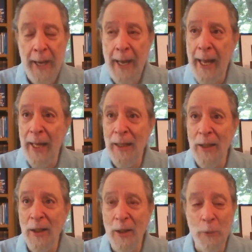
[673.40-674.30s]

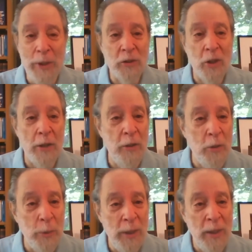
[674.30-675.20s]
and we started
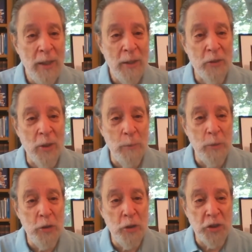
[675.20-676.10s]
doing some
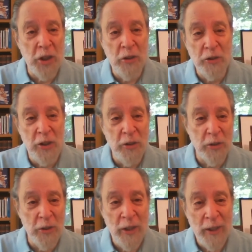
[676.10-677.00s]
Sid
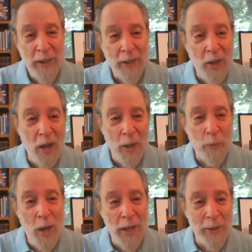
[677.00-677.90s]
Caesar, Carl
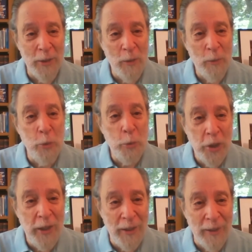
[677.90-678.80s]
Reiner
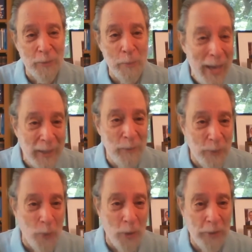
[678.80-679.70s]
routines back and
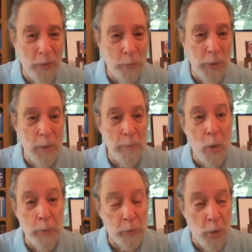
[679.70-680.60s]
forth, because we had
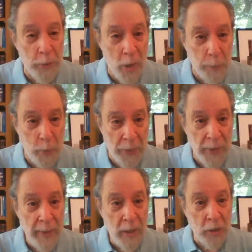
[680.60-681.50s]
both grown up with
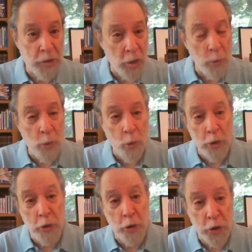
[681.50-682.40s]
a show called
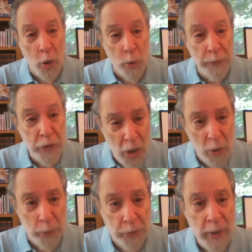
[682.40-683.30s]
Your Show of
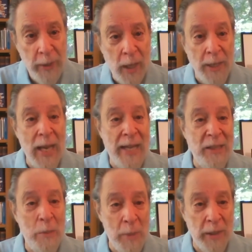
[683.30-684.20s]
Shows, a
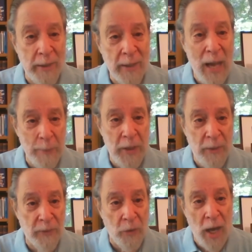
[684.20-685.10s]
90-minute comedy
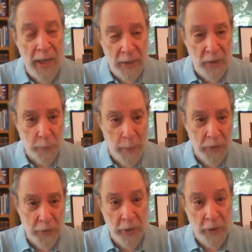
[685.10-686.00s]
variety
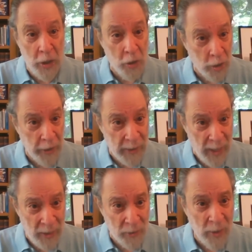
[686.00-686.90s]
special in the early
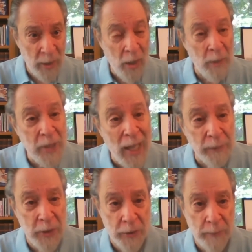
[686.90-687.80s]
days of
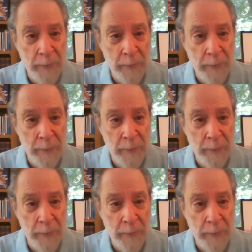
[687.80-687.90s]
television.